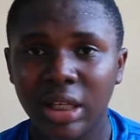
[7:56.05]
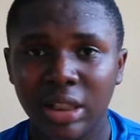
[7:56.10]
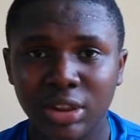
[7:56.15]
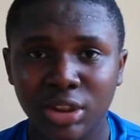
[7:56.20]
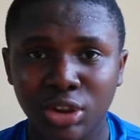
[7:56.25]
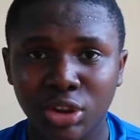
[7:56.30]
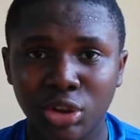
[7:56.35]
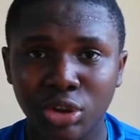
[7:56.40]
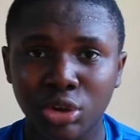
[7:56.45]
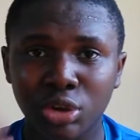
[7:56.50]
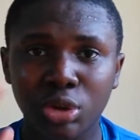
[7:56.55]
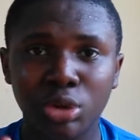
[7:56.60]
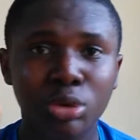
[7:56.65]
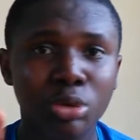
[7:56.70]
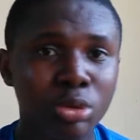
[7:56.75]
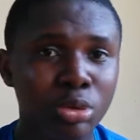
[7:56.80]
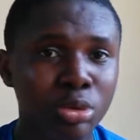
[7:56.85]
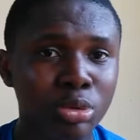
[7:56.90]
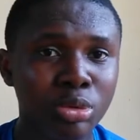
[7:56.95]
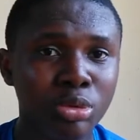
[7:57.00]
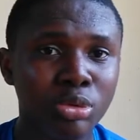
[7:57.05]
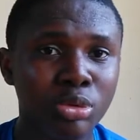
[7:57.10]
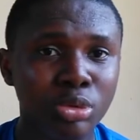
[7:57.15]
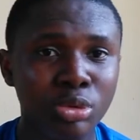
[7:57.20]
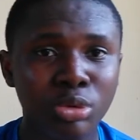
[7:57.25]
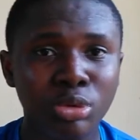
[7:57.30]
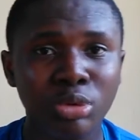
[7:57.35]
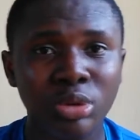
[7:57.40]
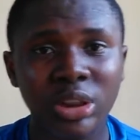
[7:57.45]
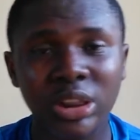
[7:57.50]

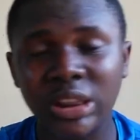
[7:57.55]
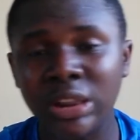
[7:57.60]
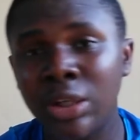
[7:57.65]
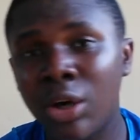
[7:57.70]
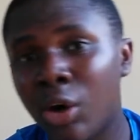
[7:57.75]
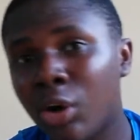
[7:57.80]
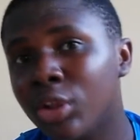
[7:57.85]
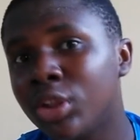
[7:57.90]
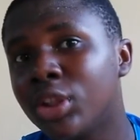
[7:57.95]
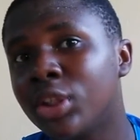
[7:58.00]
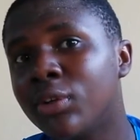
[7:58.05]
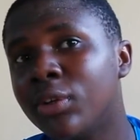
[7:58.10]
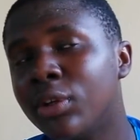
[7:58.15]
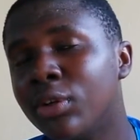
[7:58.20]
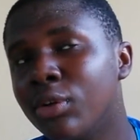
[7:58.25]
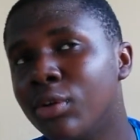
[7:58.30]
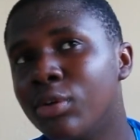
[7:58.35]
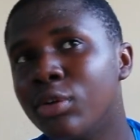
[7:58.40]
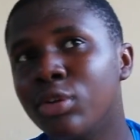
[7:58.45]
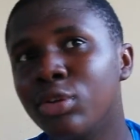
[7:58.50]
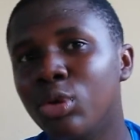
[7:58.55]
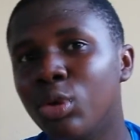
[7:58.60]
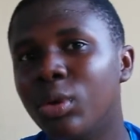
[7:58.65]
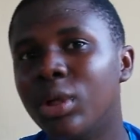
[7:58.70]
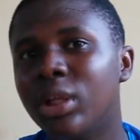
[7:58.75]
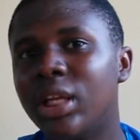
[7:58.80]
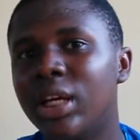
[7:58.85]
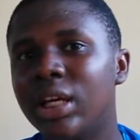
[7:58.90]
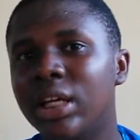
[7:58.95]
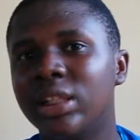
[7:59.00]
So the Hot 3 couldn't do
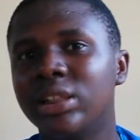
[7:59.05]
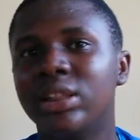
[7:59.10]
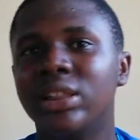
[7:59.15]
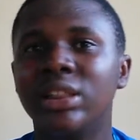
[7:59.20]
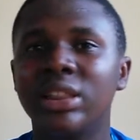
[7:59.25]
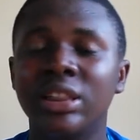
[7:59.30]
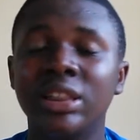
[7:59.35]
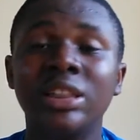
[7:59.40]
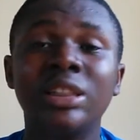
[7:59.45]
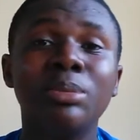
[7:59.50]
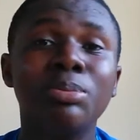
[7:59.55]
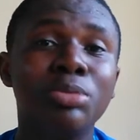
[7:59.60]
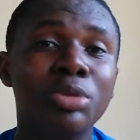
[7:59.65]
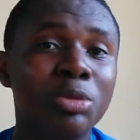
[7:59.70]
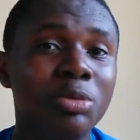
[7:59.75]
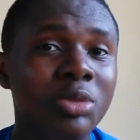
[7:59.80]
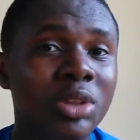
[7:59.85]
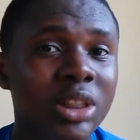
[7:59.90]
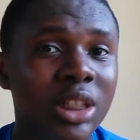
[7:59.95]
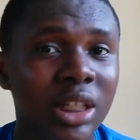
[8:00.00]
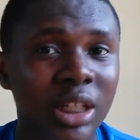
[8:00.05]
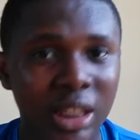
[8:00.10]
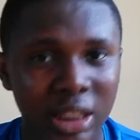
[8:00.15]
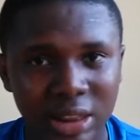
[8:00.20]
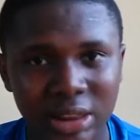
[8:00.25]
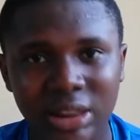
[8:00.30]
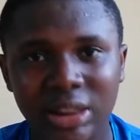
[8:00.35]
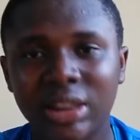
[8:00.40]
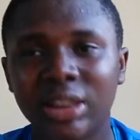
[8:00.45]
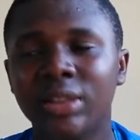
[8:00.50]
it against the Boom
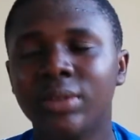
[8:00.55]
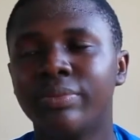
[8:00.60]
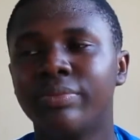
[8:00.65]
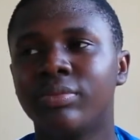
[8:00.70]
J8.